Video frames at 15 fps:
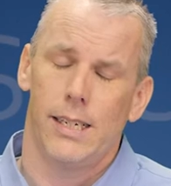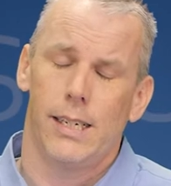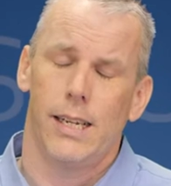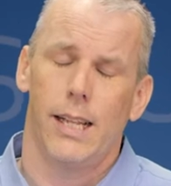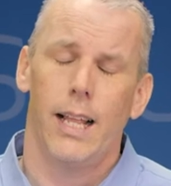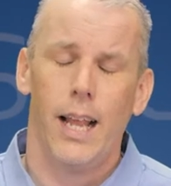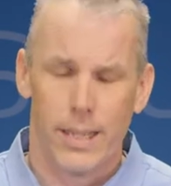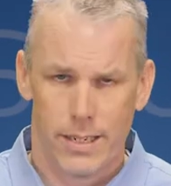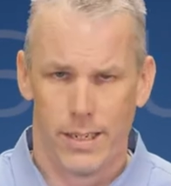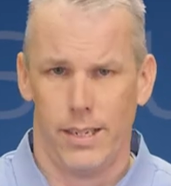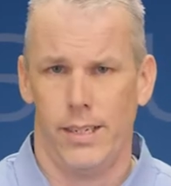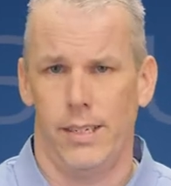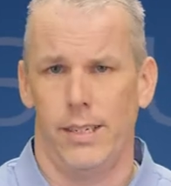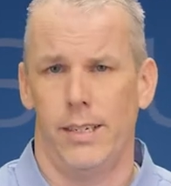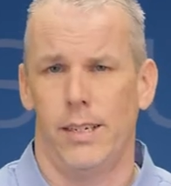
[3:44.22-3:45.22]
Alexa,
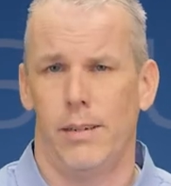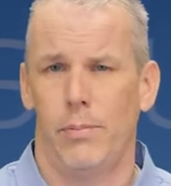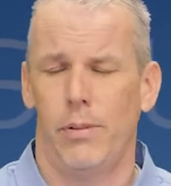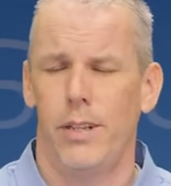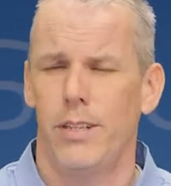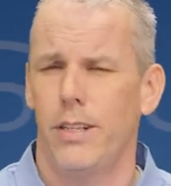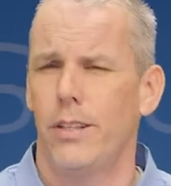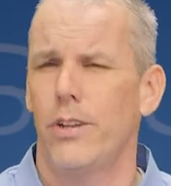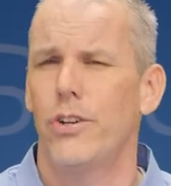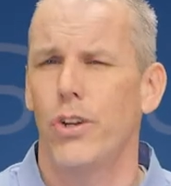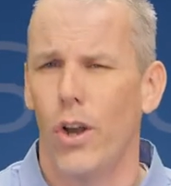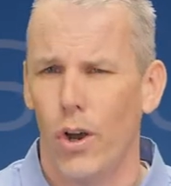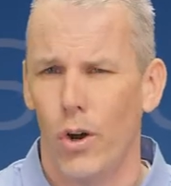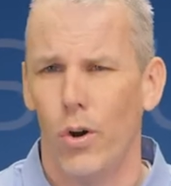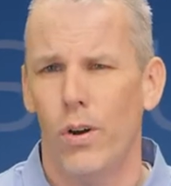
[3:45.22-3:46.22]
please end the
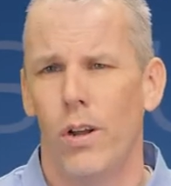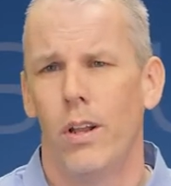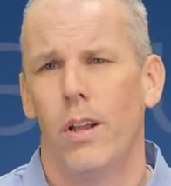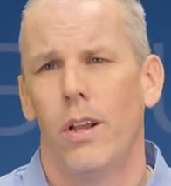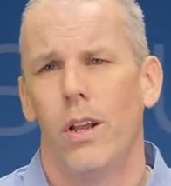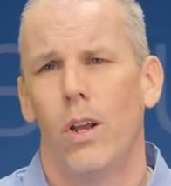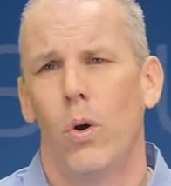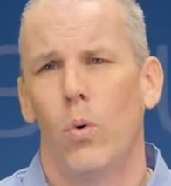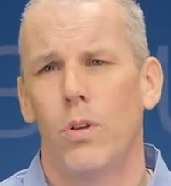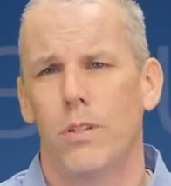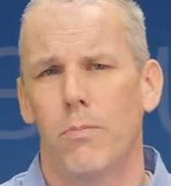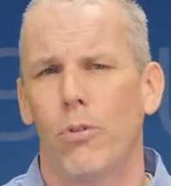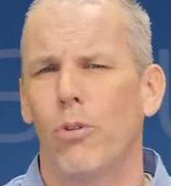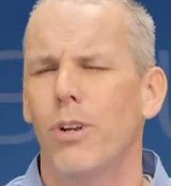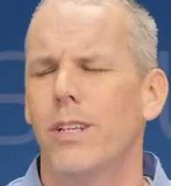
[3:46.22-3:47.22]
show with
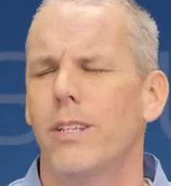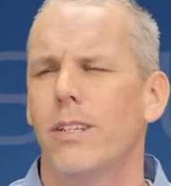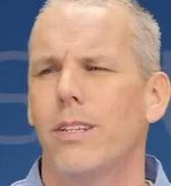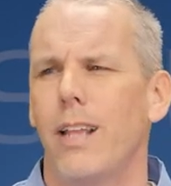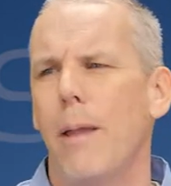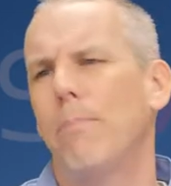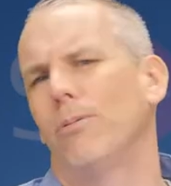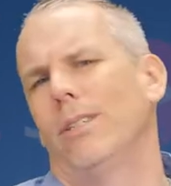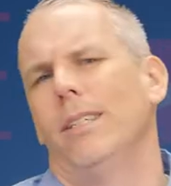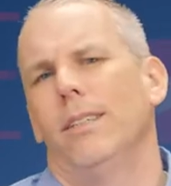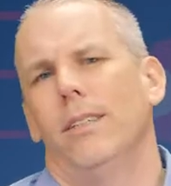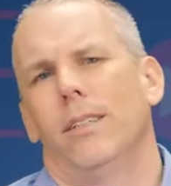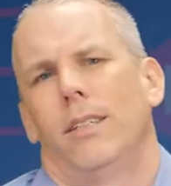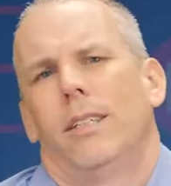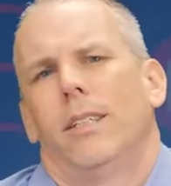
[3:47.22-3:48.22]
some Chris Stapleton.